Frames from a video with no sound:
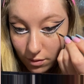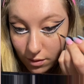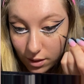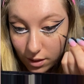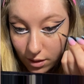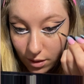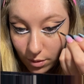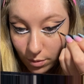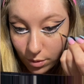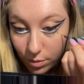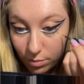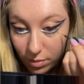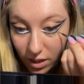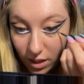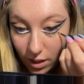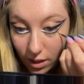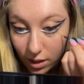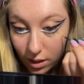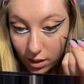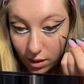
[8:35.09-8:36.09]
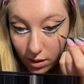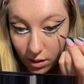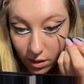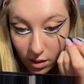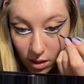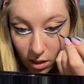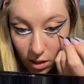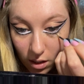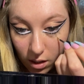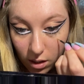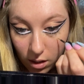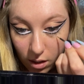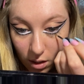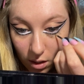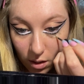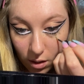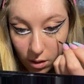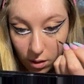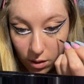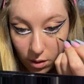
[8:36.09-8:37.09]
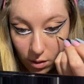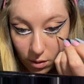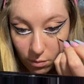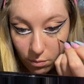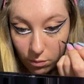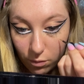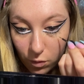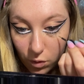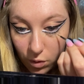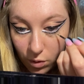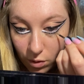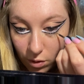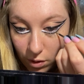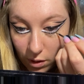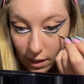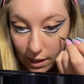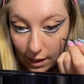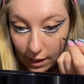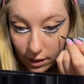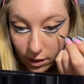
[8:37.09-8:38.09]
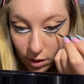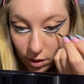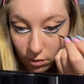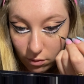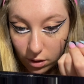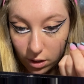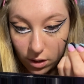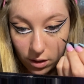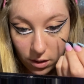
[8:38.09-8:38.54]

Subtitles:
and it will be more accurate.